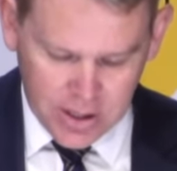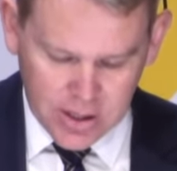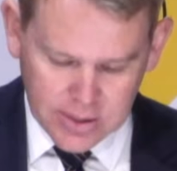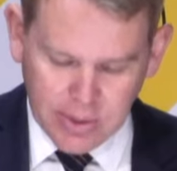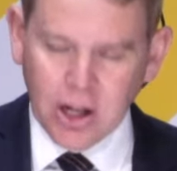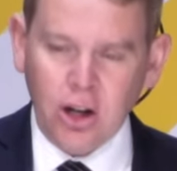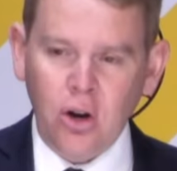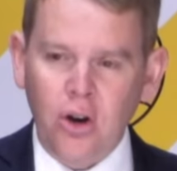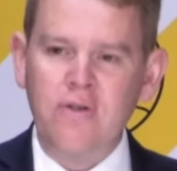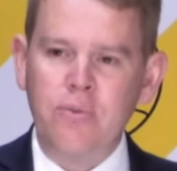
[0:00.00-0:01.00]
There's been a
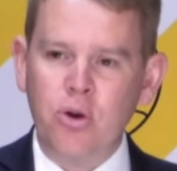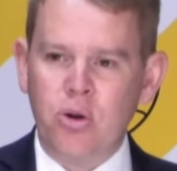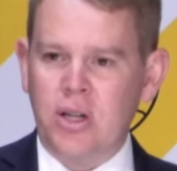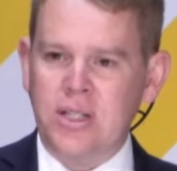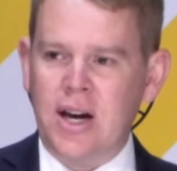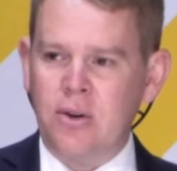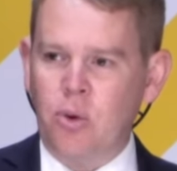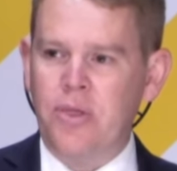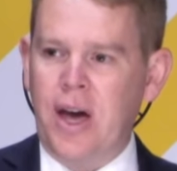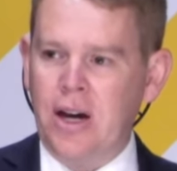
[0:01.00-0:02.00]
lot of work done
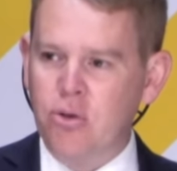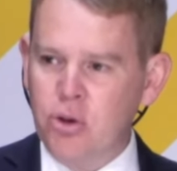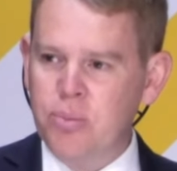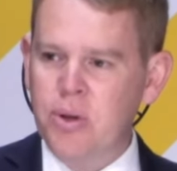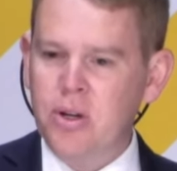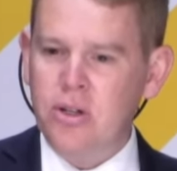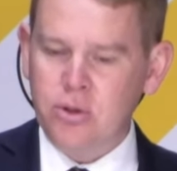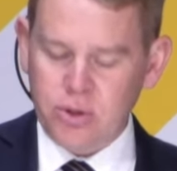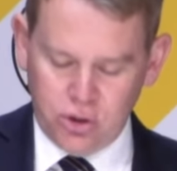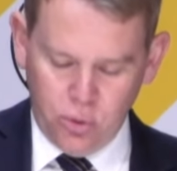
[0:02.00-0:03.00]
with that group
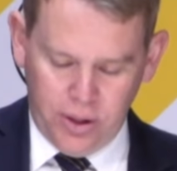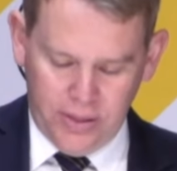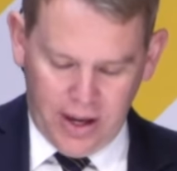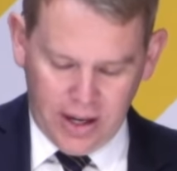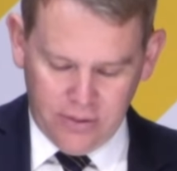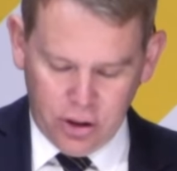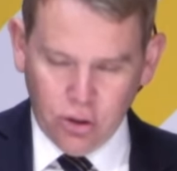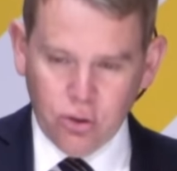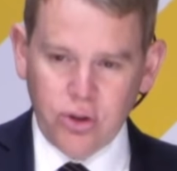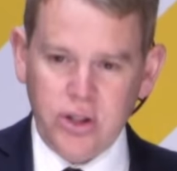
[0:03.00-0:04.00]
to ensure that they're given
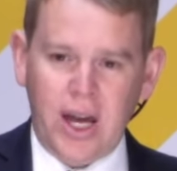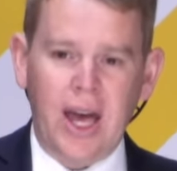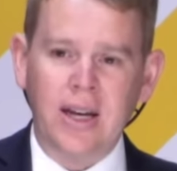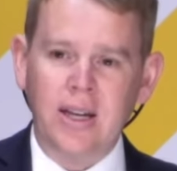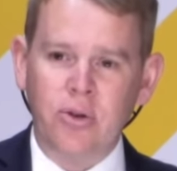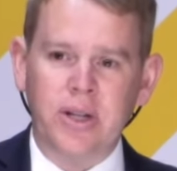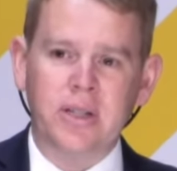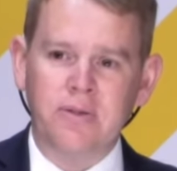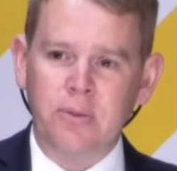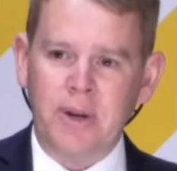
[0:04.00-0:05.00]
good, accurate
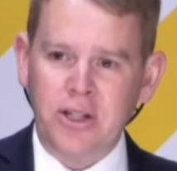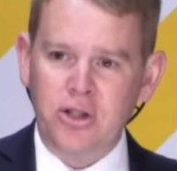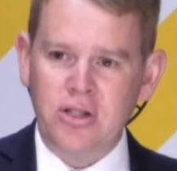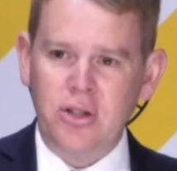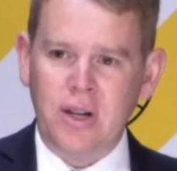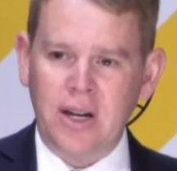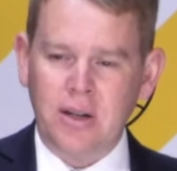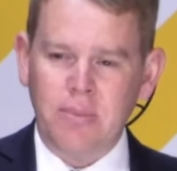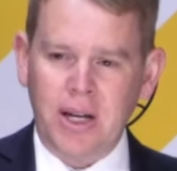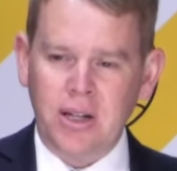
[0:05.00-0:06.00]
information so they
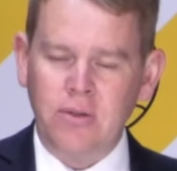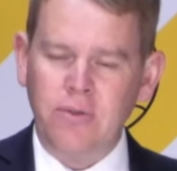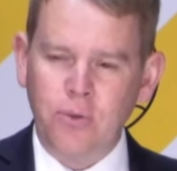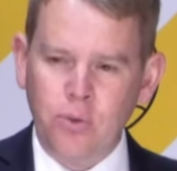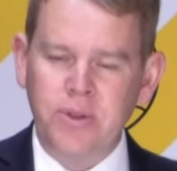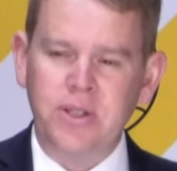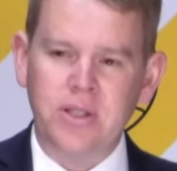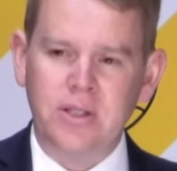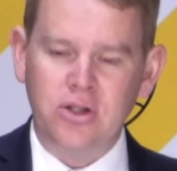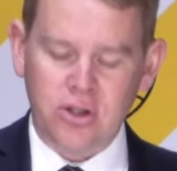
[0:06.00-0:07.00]
can make informed
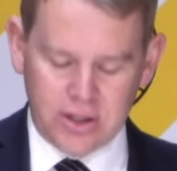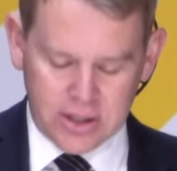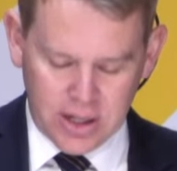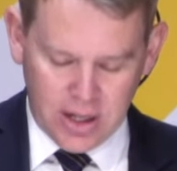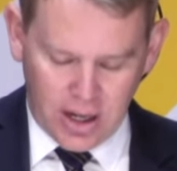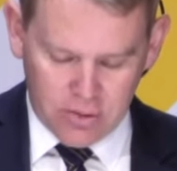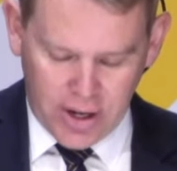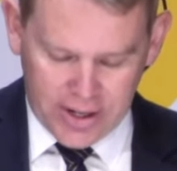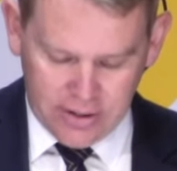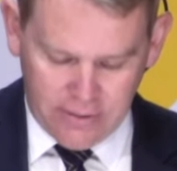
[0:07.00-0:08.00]
decisions
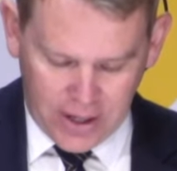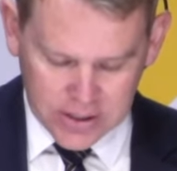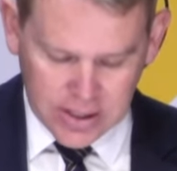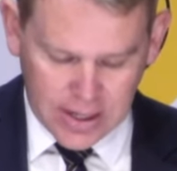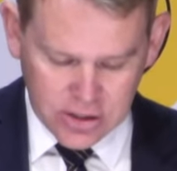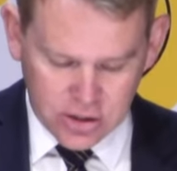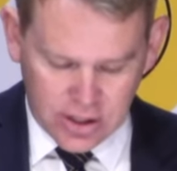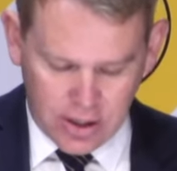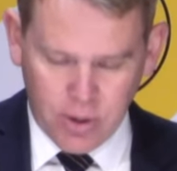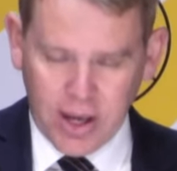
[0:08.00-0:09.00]
around vaccination,
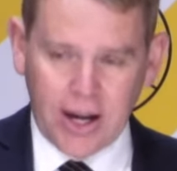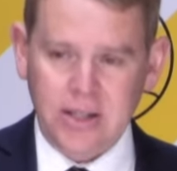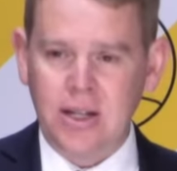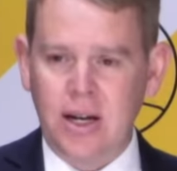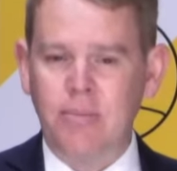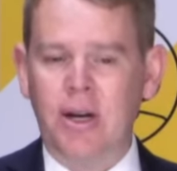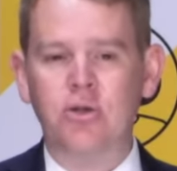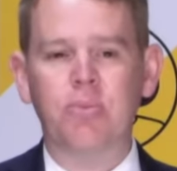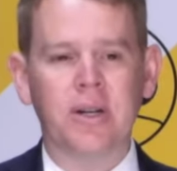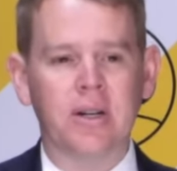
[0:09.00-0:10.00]
and we are seeing
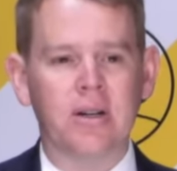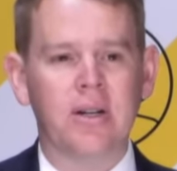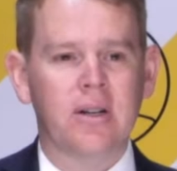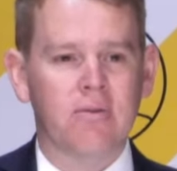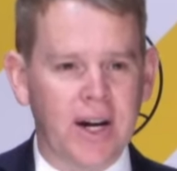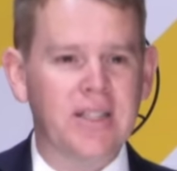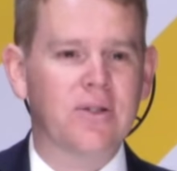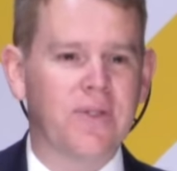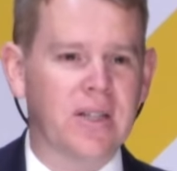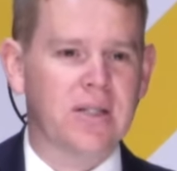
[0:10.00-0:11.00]
much bigger rates
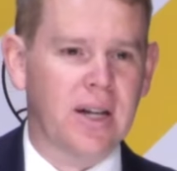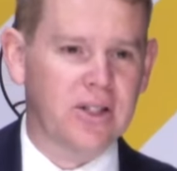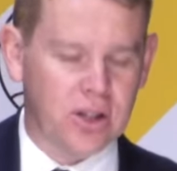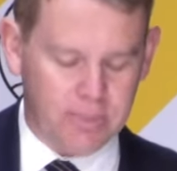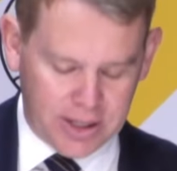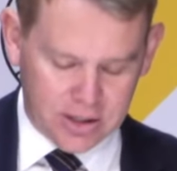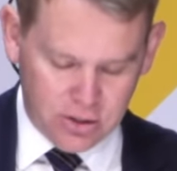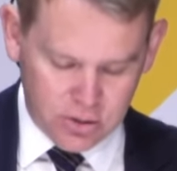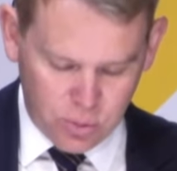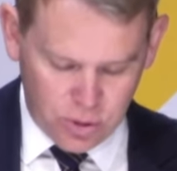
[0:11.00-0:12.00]
of vaccination amongst
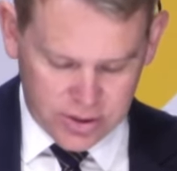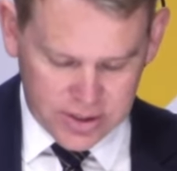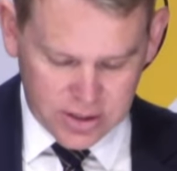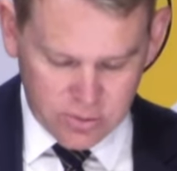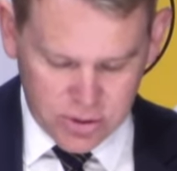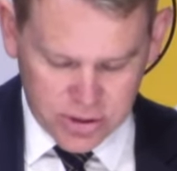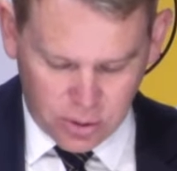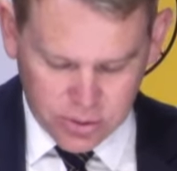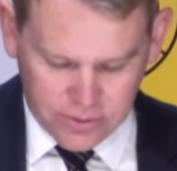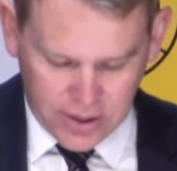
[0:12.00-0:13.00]
those workers as a
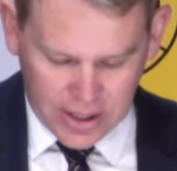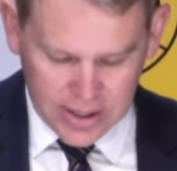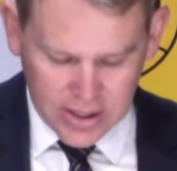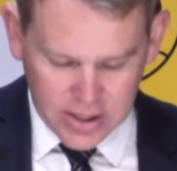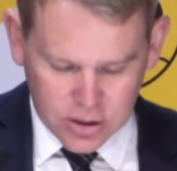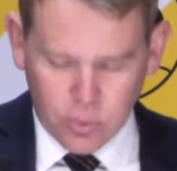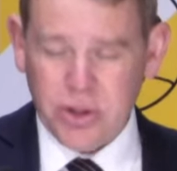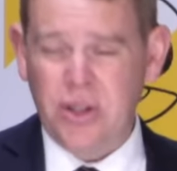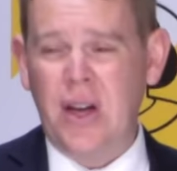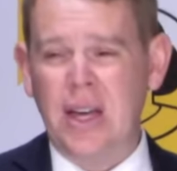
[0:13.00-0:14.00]
result of that. So I want
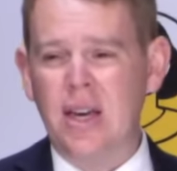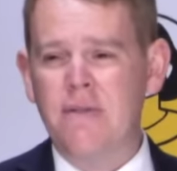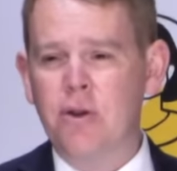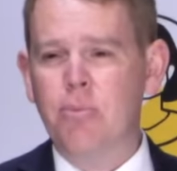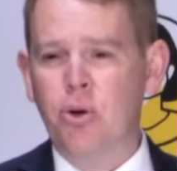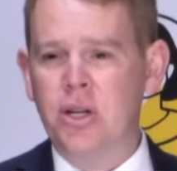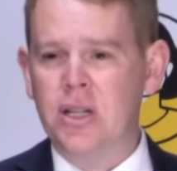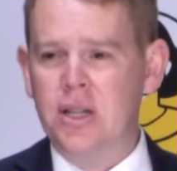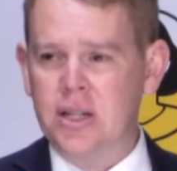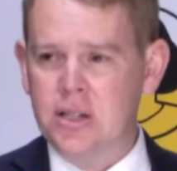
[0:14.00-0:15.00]
to thank everybody
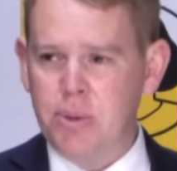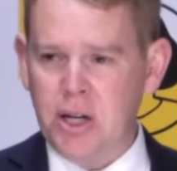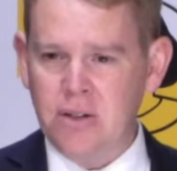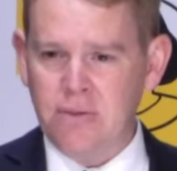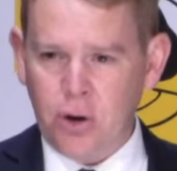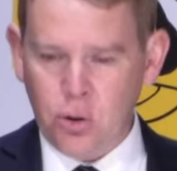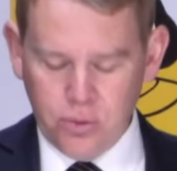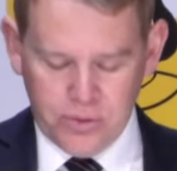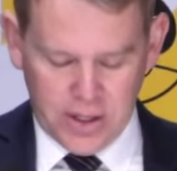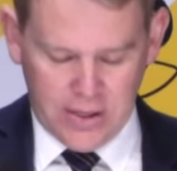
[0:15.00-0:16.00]
that has been
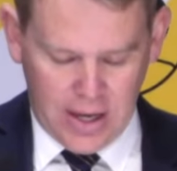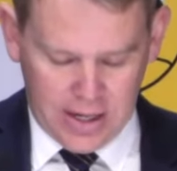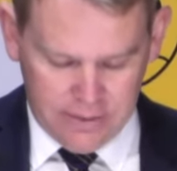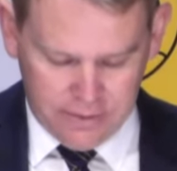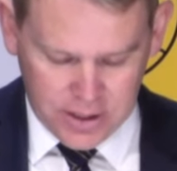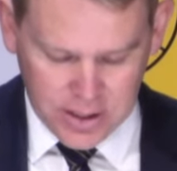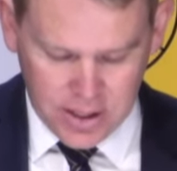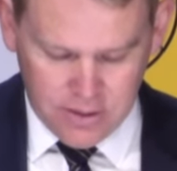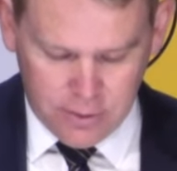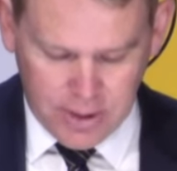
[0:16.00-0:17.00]
involved in that effort,
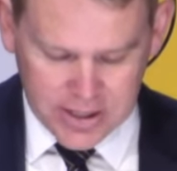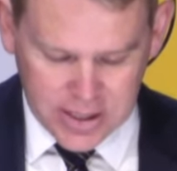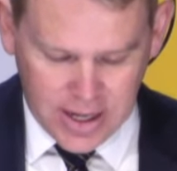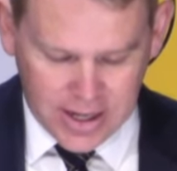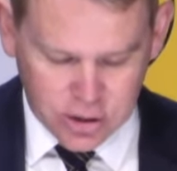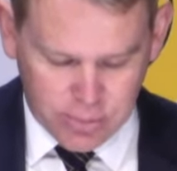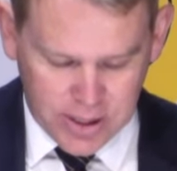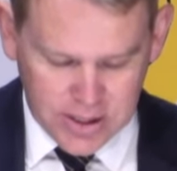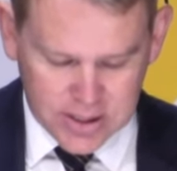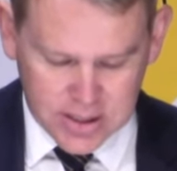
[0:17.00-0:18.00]
from our
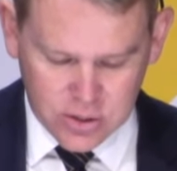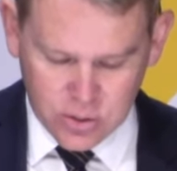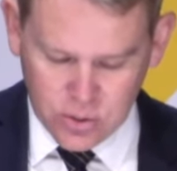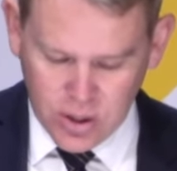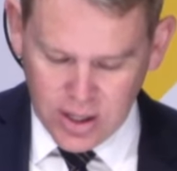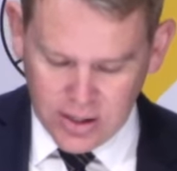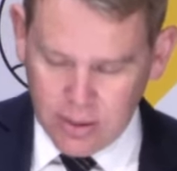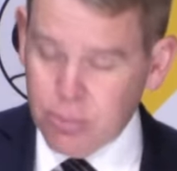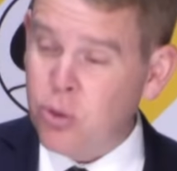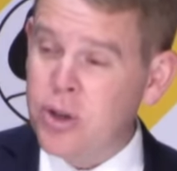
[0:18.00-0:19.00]
DHBs to the
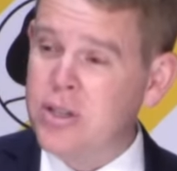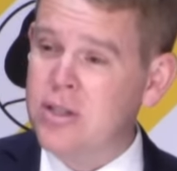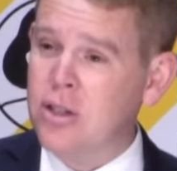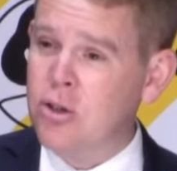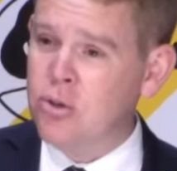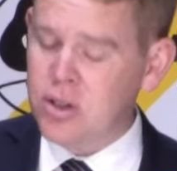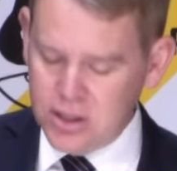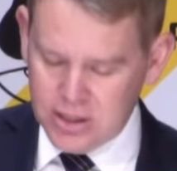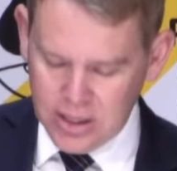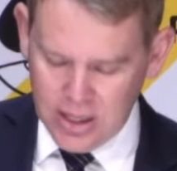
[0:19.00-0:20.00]
employers, the
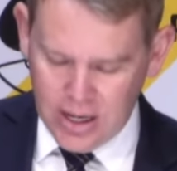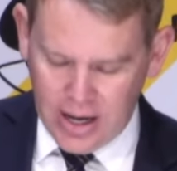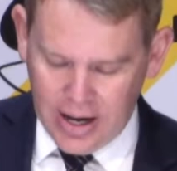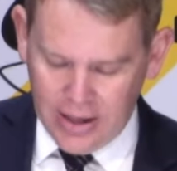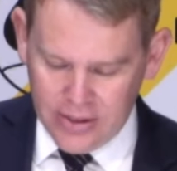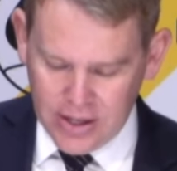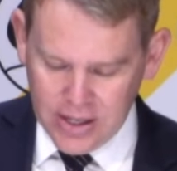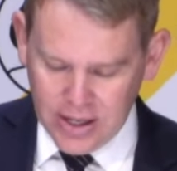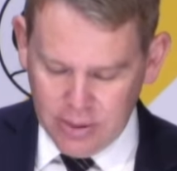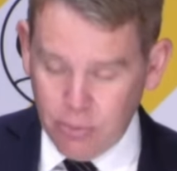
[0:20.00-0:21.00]
unions,
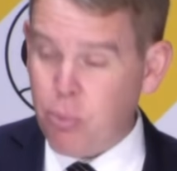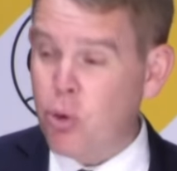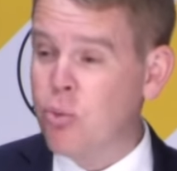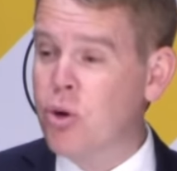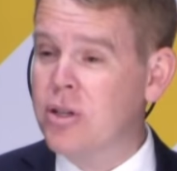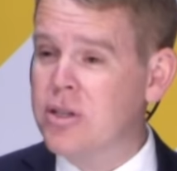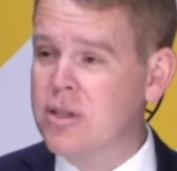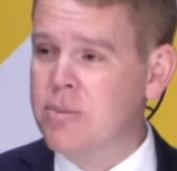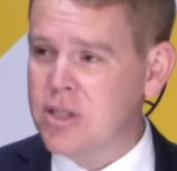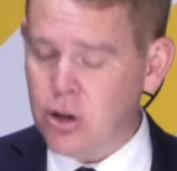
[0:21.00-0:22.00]
the border workers
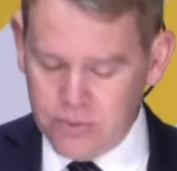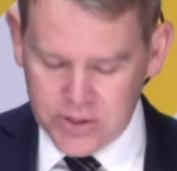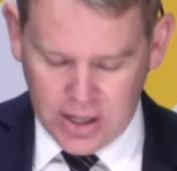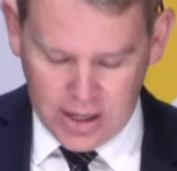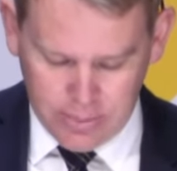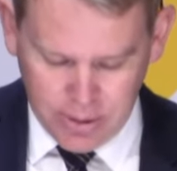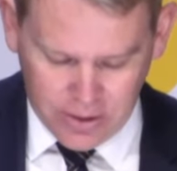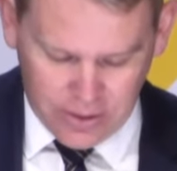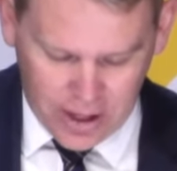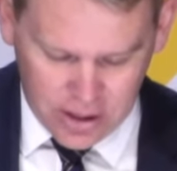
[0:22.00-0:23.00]
themselves, a big
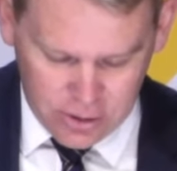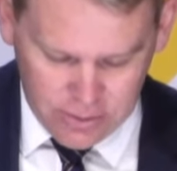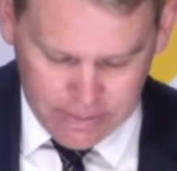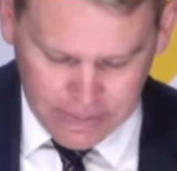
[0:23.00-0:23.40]
thank you.